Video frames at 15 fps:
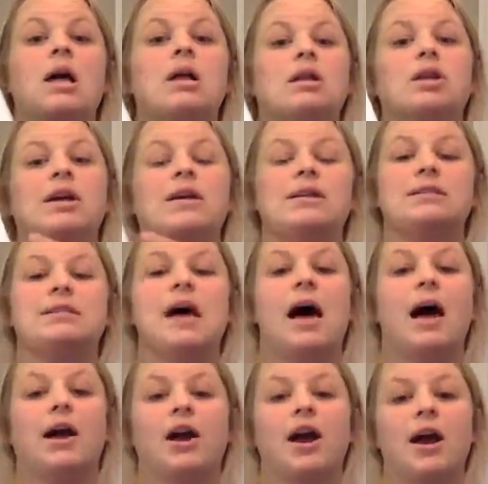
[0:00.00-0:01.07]
look at this
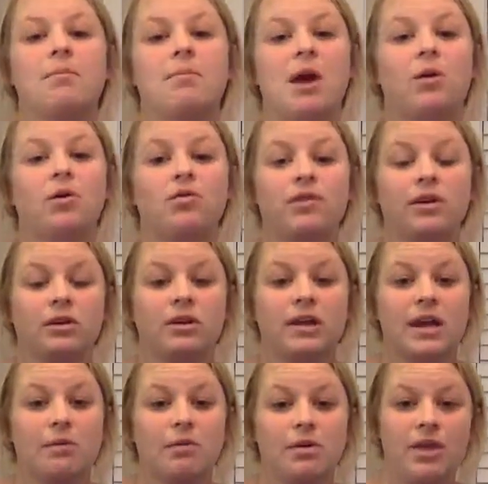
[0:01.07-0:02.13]
diagram. They will fill it
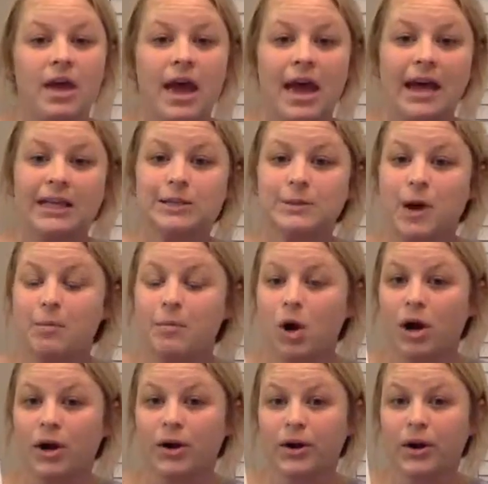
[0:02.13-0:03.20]
in with an exo
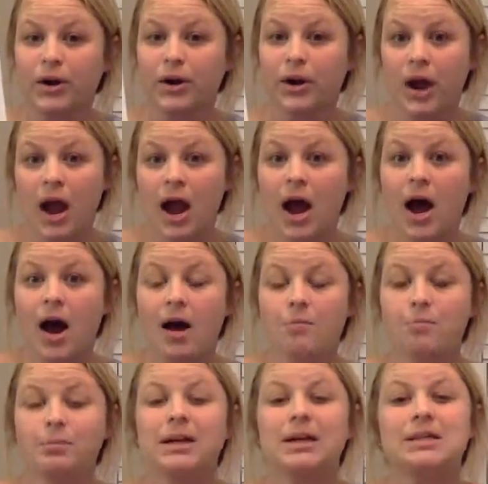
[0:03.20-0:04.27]
marker,
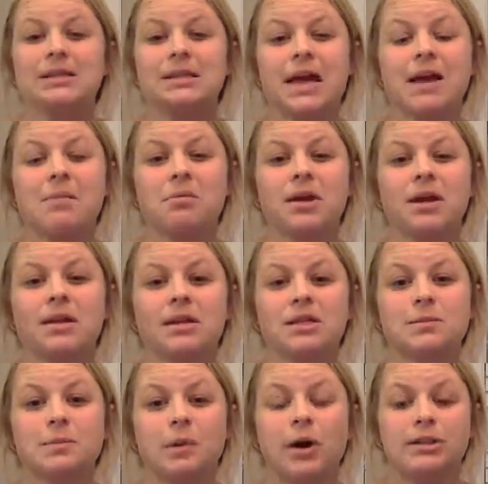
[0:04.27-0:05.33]
because labeling
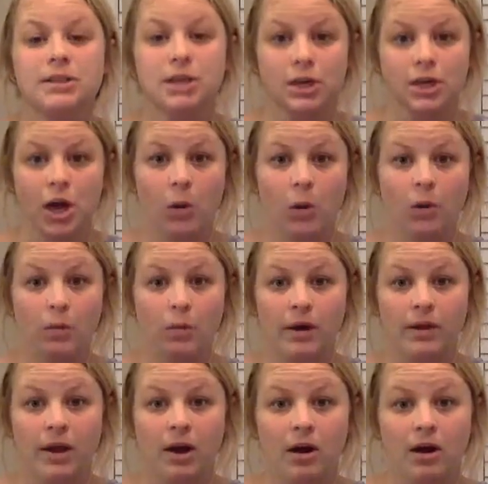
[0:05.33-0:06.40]
these parts and knowing
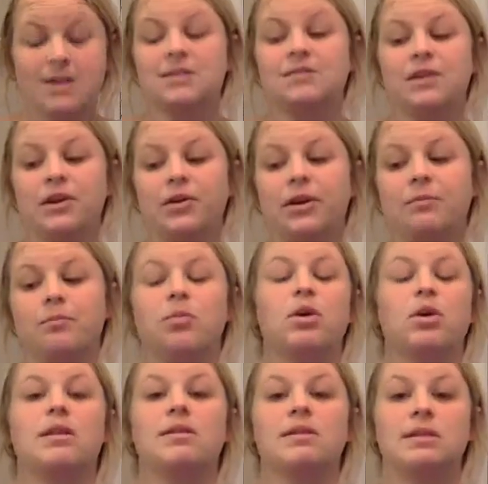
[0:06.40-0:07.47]
where they are is very
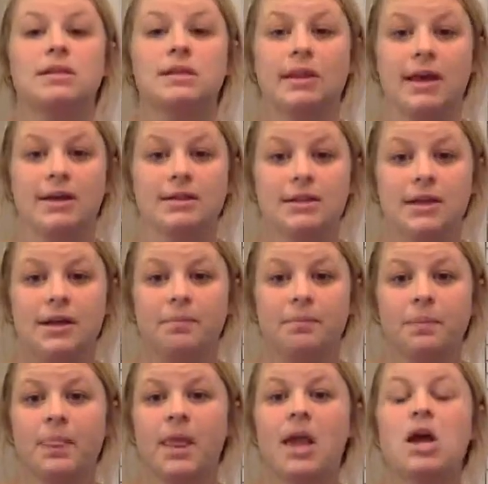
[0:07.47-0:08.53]
important in this lesson,
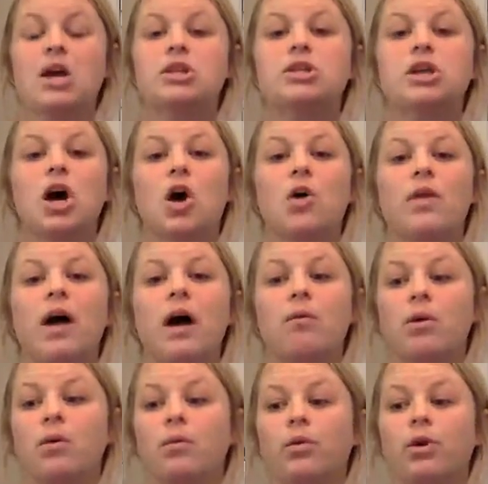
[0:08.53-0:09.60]
so that
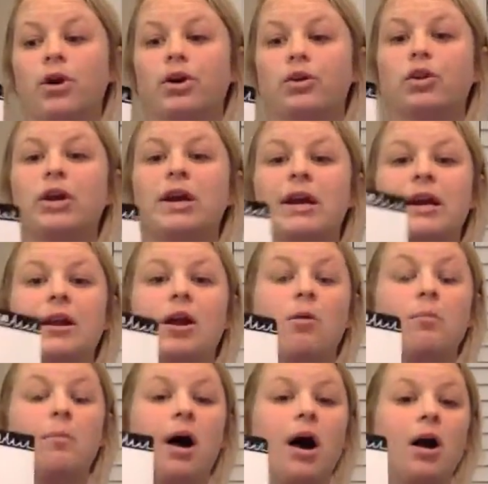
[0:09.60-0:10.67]
when we're looking in
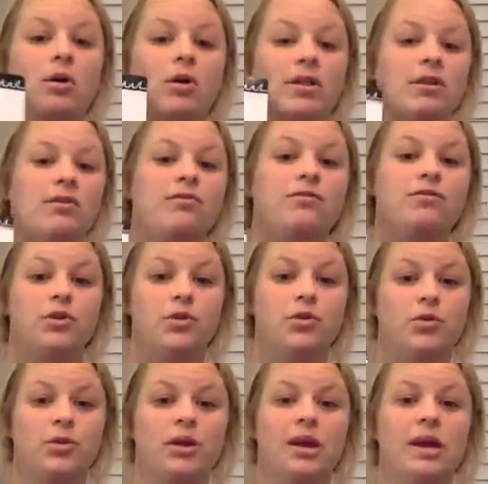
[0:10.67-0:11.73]
our model and the
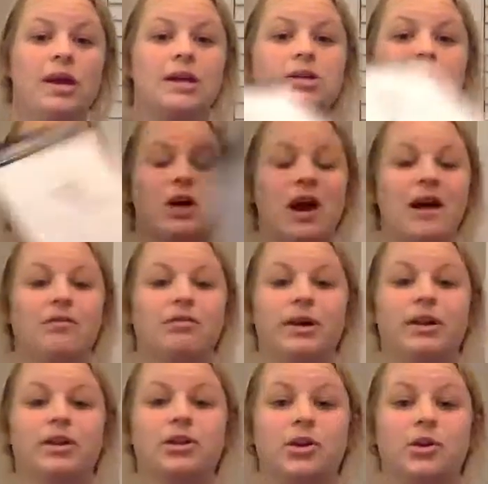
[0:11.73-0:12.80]
food is
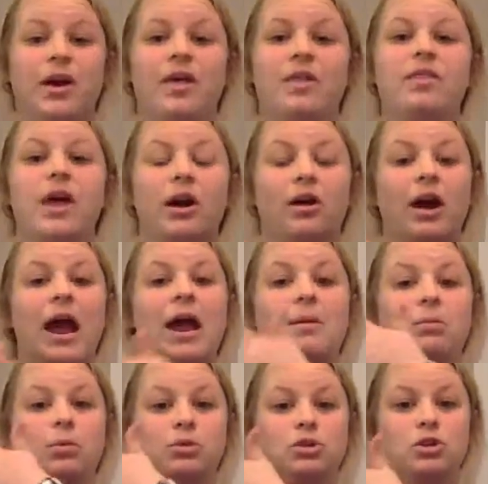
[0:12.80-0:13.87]
traveling through it, they are
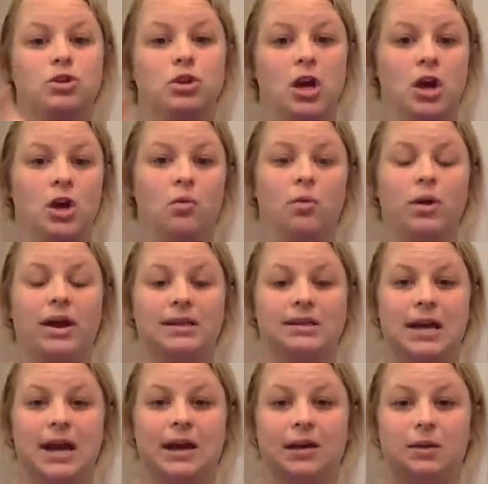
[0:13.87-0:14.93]
able to know
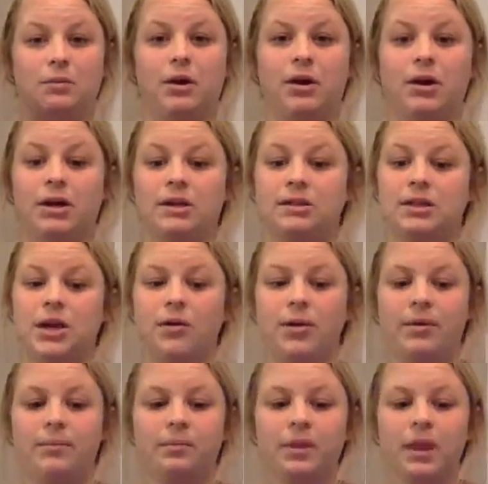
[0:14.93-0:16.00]
exactly where it is
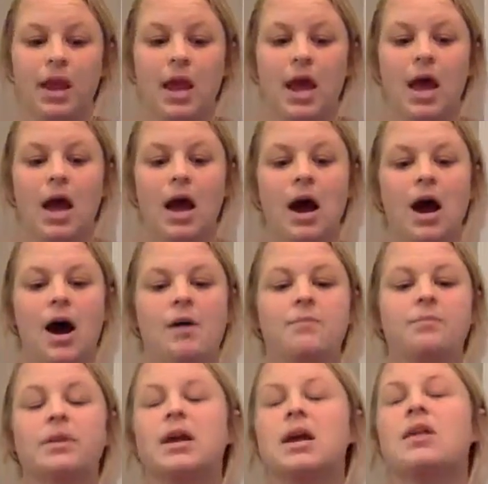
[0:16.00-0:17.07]
going.
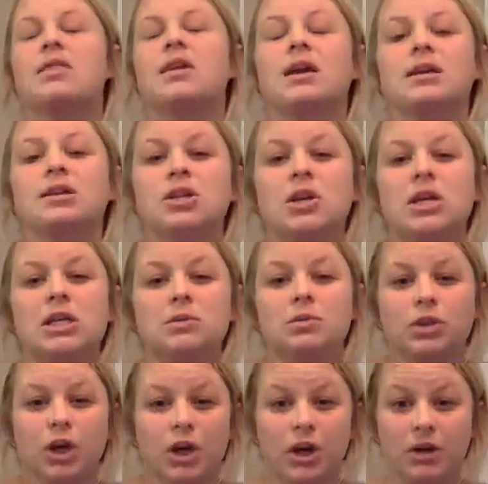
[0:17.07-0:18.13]
The students
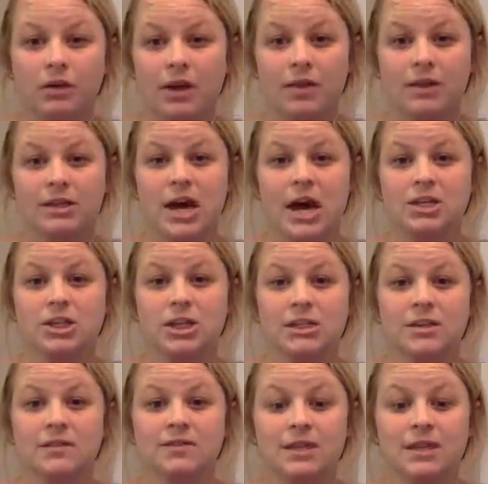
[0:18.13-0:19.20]
will learn that the
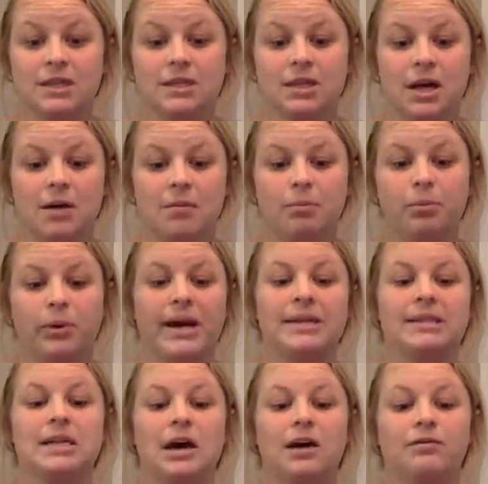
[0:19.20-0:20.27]
digestive system
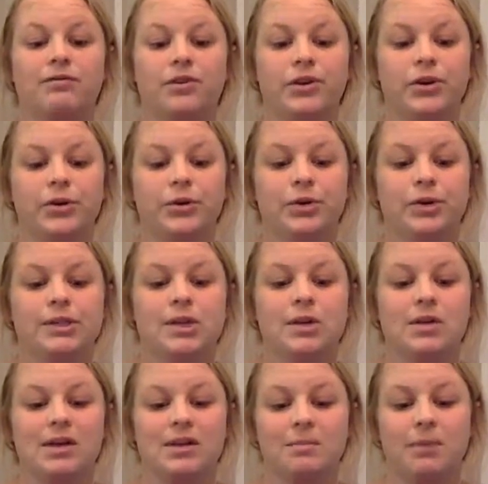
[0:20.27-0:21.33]
breaks down food so
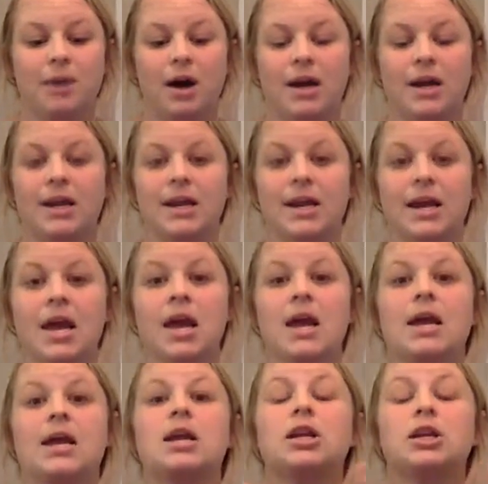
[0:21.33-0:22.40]
that the body
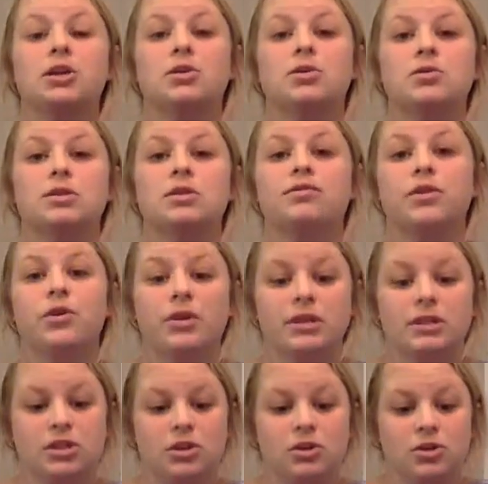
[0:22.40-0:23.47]
can use the food
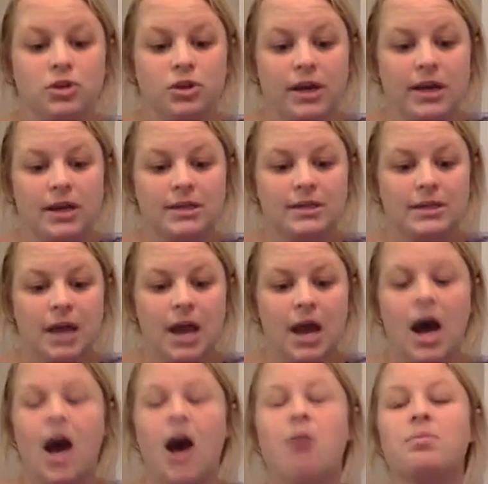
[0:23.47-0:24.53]
as nutrients.
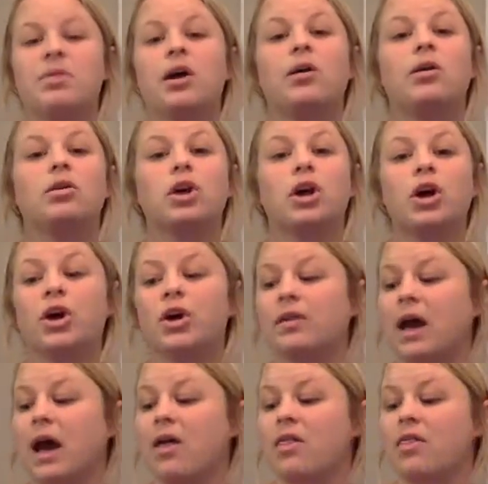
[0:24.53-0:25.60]
They'll learn
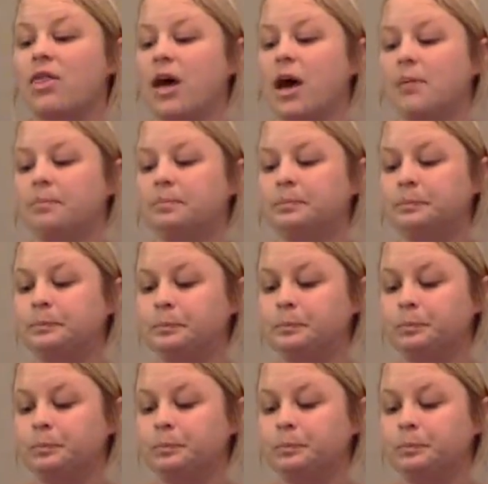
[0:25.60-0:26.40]
that the